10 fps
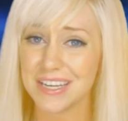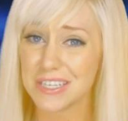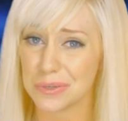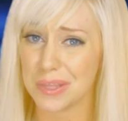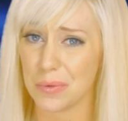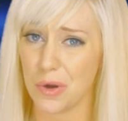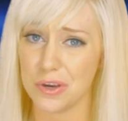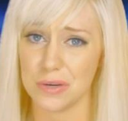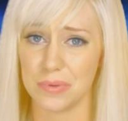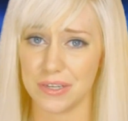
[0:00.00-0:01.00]
at least that's what they
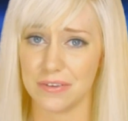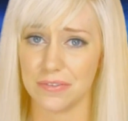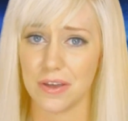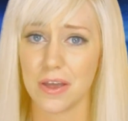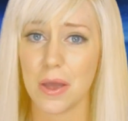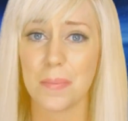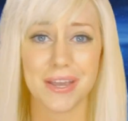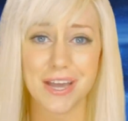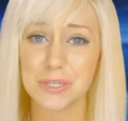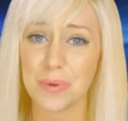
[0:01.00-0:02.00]
want you to believe.
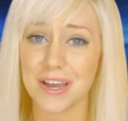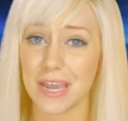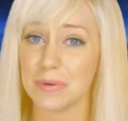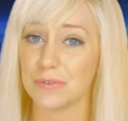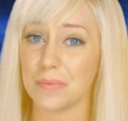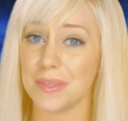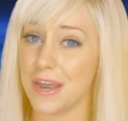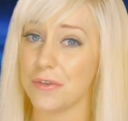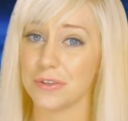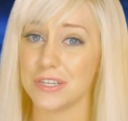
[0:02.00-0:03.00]
But guess what, gamers from the
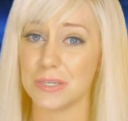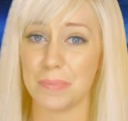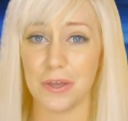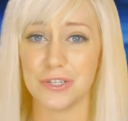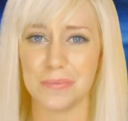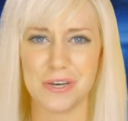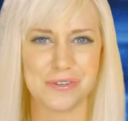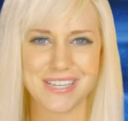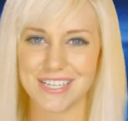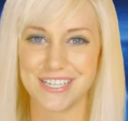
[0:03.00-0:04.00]
Netherlands, Belgium, and
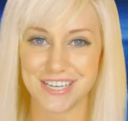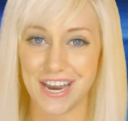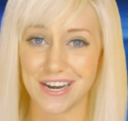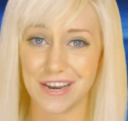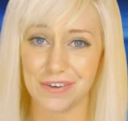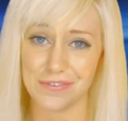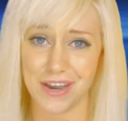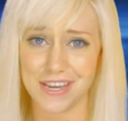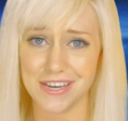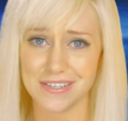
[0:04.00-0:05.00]
you sexy Scandinavian
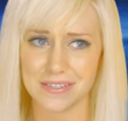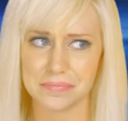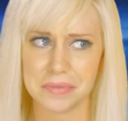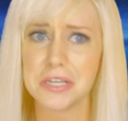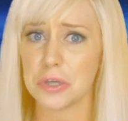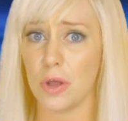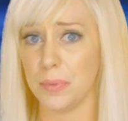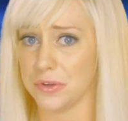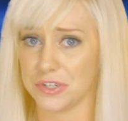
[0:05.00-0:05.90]
Vikings? It's all